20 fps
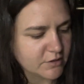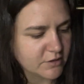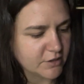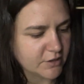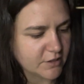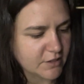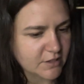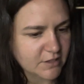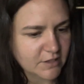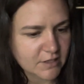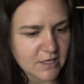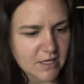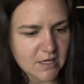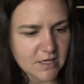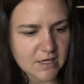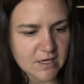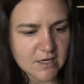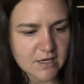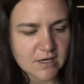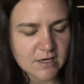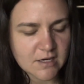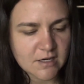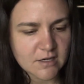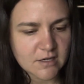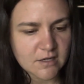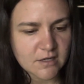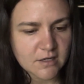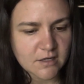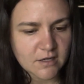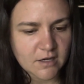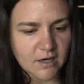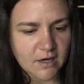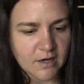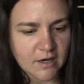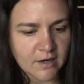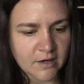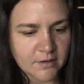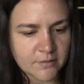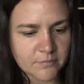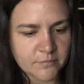Currently,
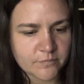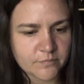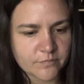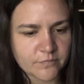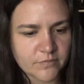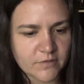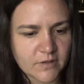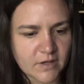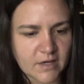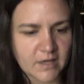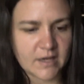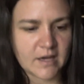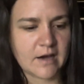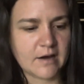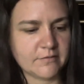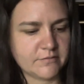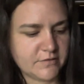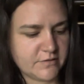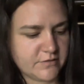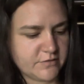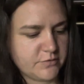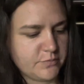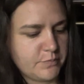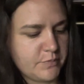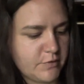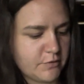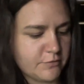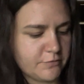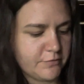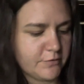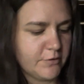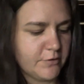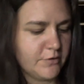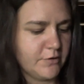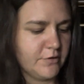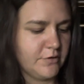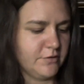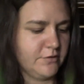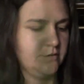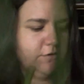I have this
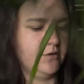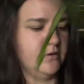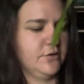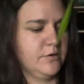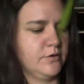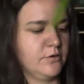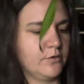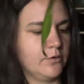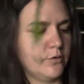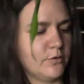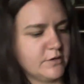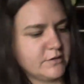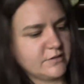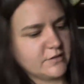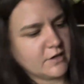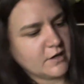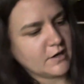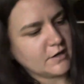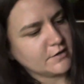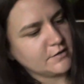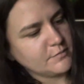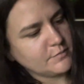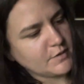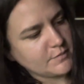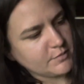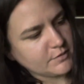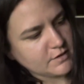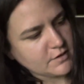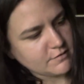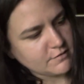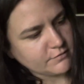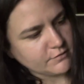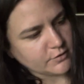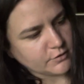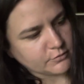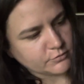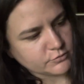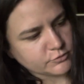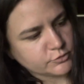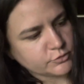beautiful tortum, I believe.
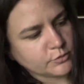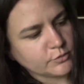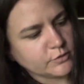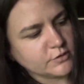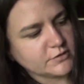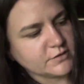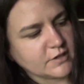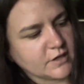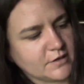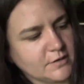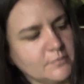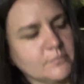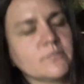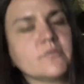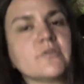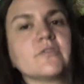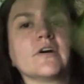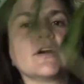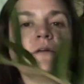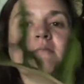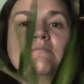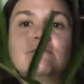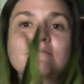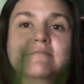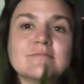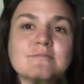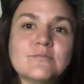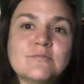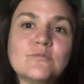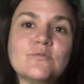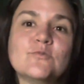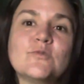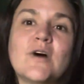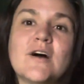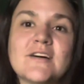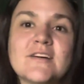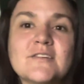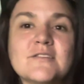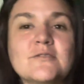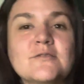No, tortum. Sorry,
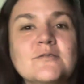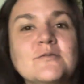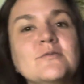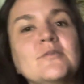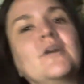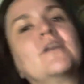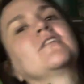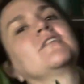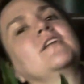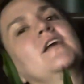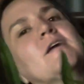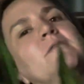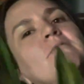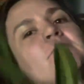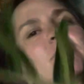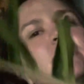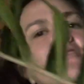wrong name for the